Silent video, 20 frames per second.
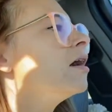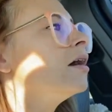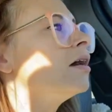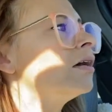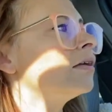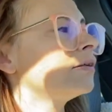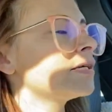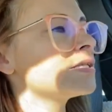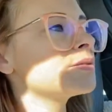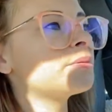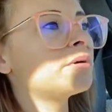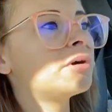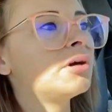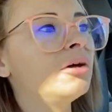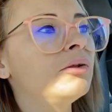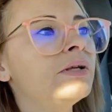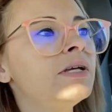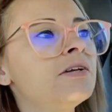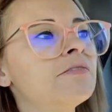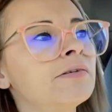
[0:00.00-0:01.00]
That's what
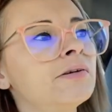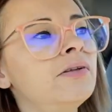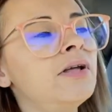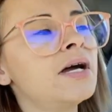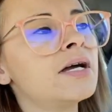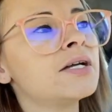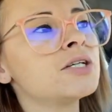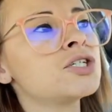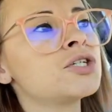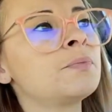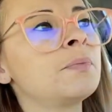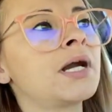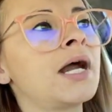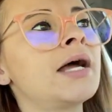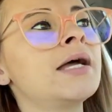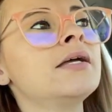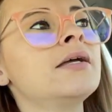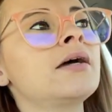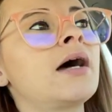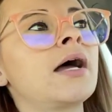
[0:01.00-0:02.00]
I'll eat for lunch. But
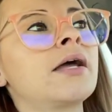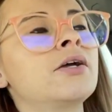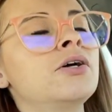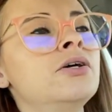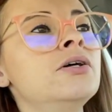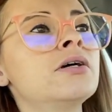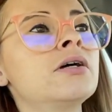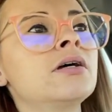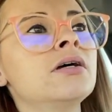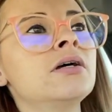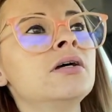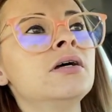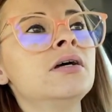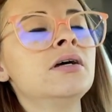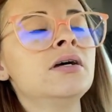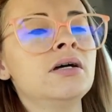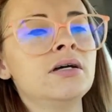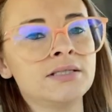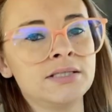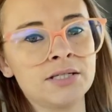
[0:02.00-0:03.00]
I cook
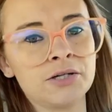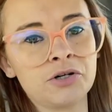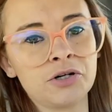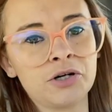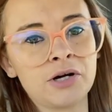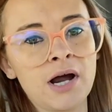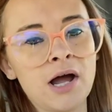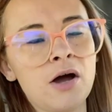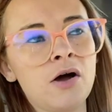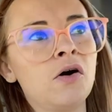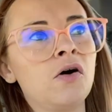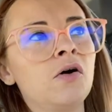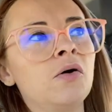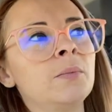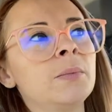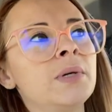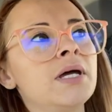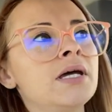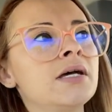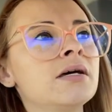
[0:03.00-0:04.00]
dinner at
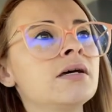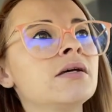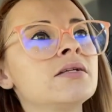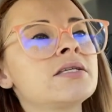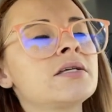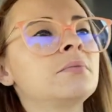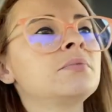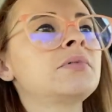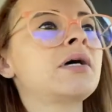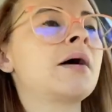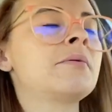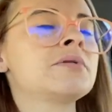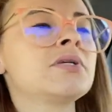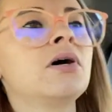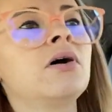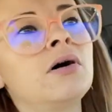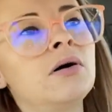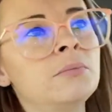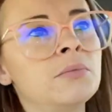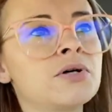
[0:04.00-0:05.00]
home, and sometimes,
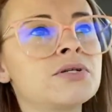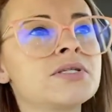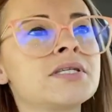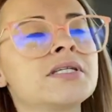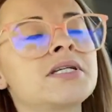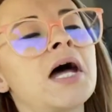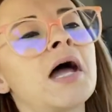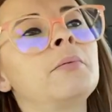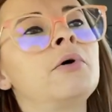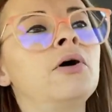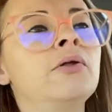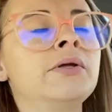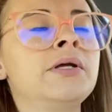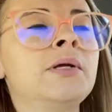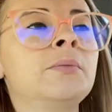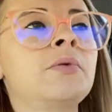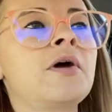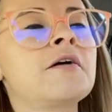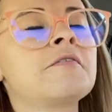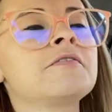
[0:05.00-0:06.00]
most of the time, I'll eat
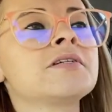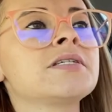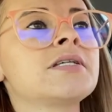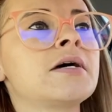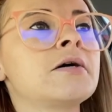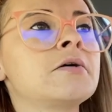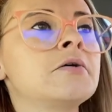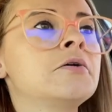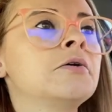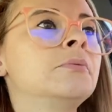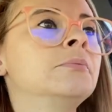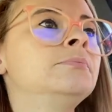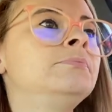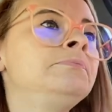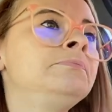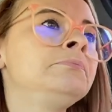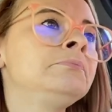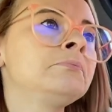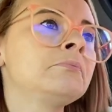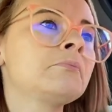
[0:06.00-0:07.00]
breakfast at home.
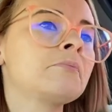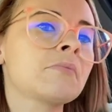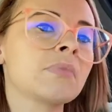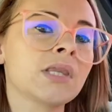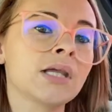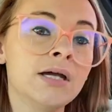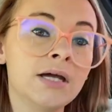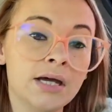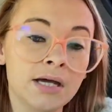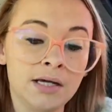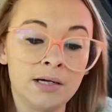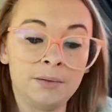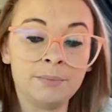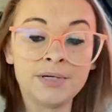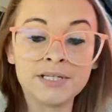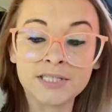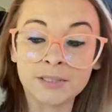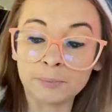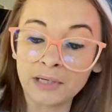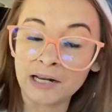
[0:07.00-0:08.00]
It
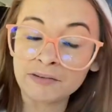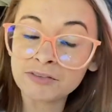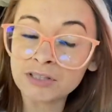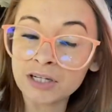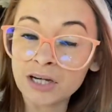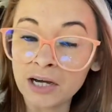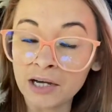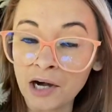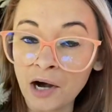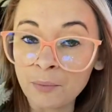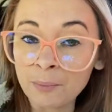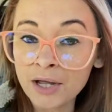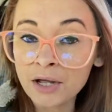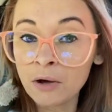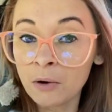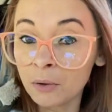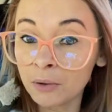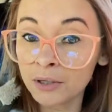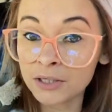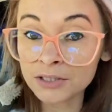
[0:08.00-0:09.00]
means I'm gonna have to cut out my
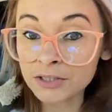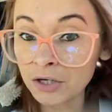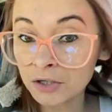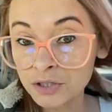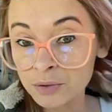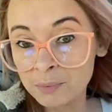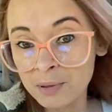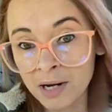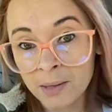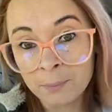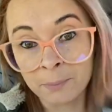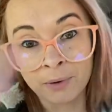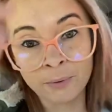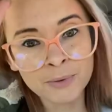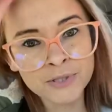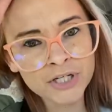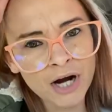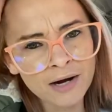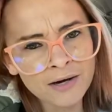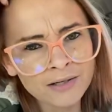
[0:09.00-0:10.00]
Coke and Dr. Pepper,
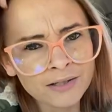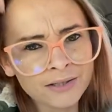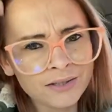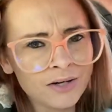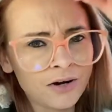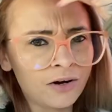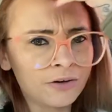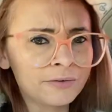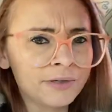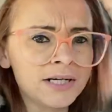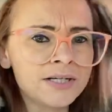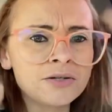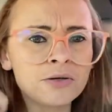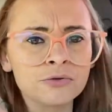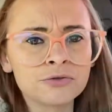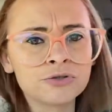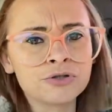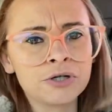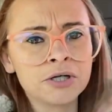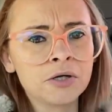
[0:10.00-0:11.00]
which I already
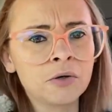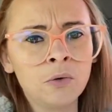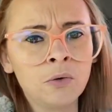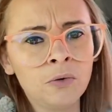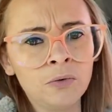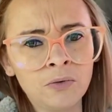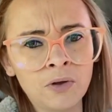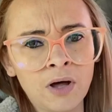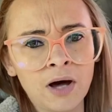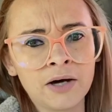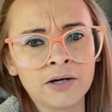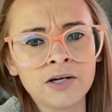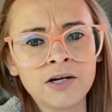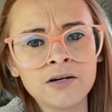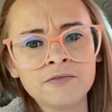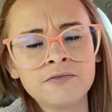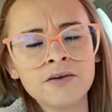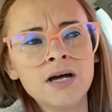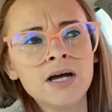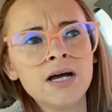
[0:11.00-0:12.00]
don't drink a whole lot
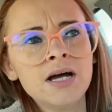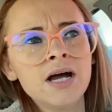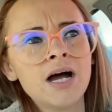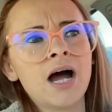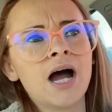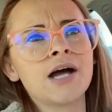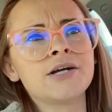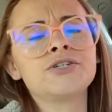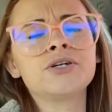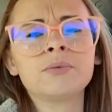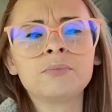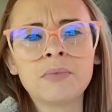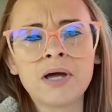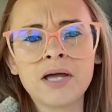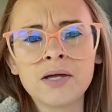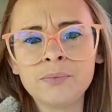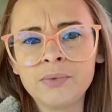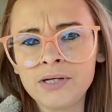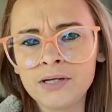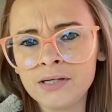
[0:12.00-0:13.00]
of. I drink
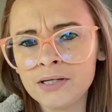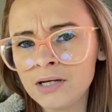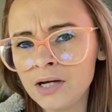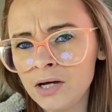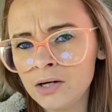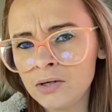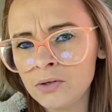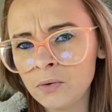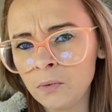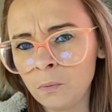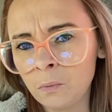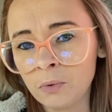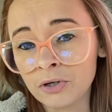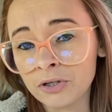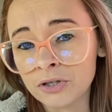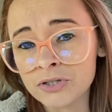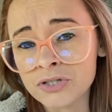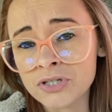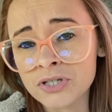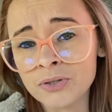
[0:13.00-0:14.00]
maybe 1
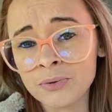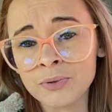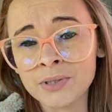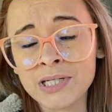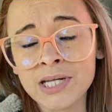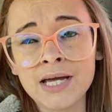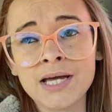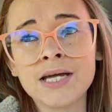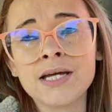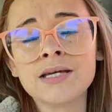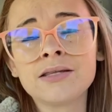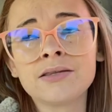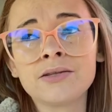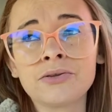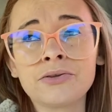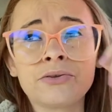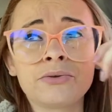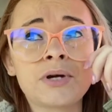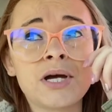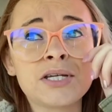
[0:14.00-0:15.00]
or 2 a day, and
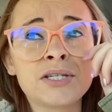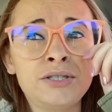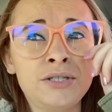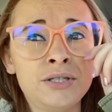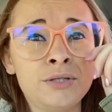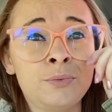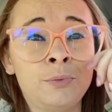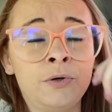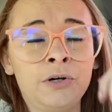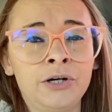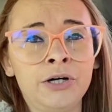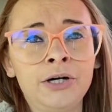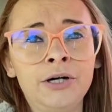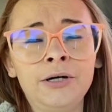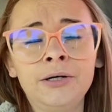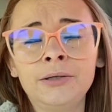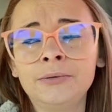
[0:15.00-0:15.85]
then the rest is water.